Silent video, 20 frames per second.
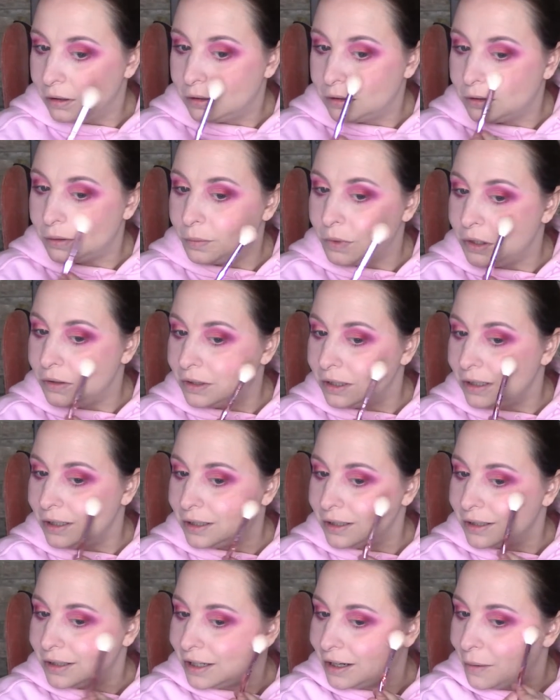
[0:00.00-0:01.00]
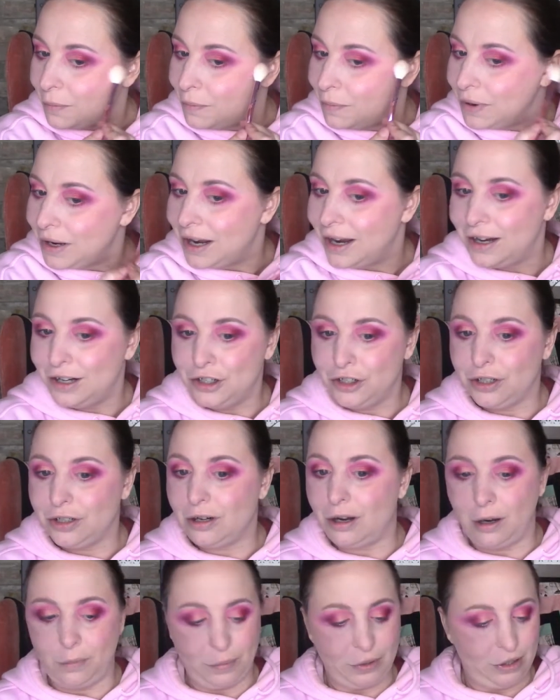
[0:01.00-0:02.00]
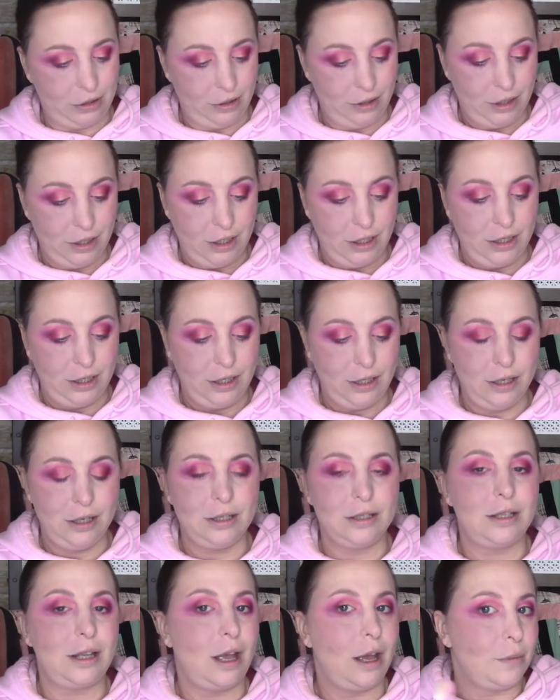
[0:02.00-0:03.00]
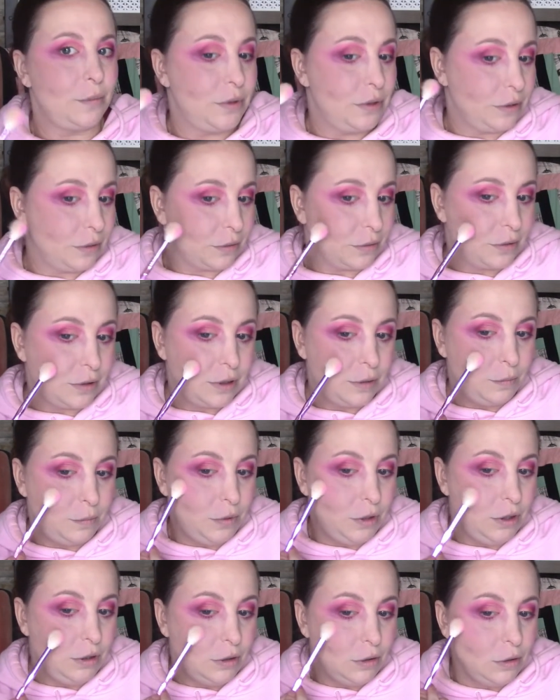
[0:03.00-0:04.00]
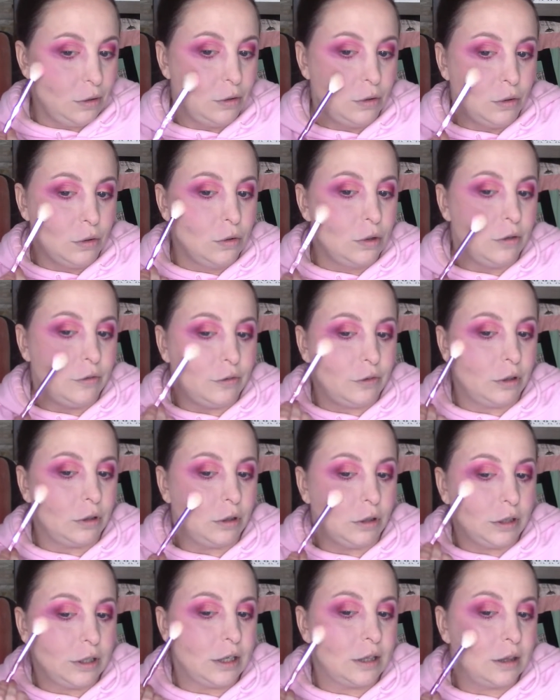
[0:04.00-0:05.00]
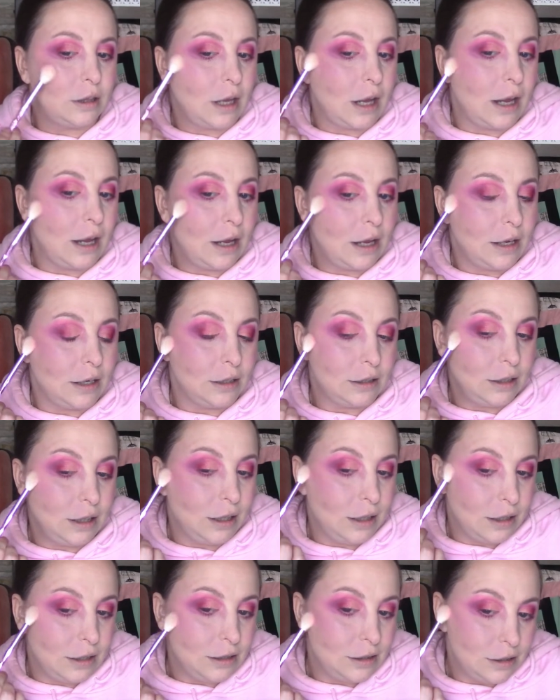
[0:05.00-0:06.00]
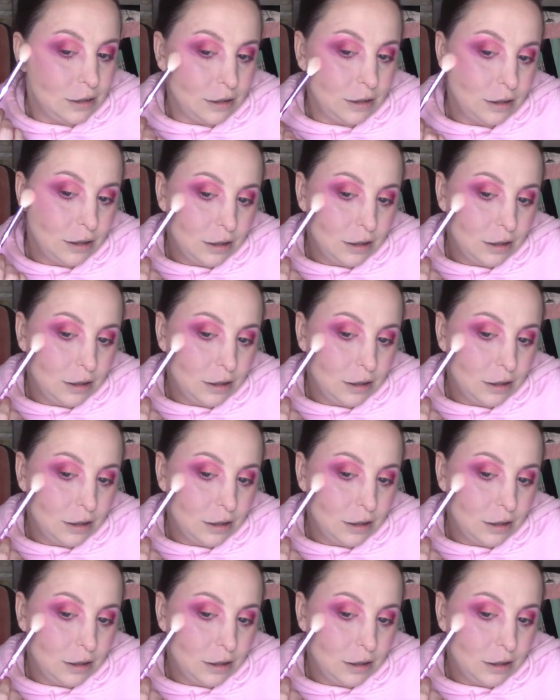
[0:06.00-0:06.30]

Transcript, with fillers: So I'm using it as like a blush topper. It is absolutely beautiful. Look at that, guys.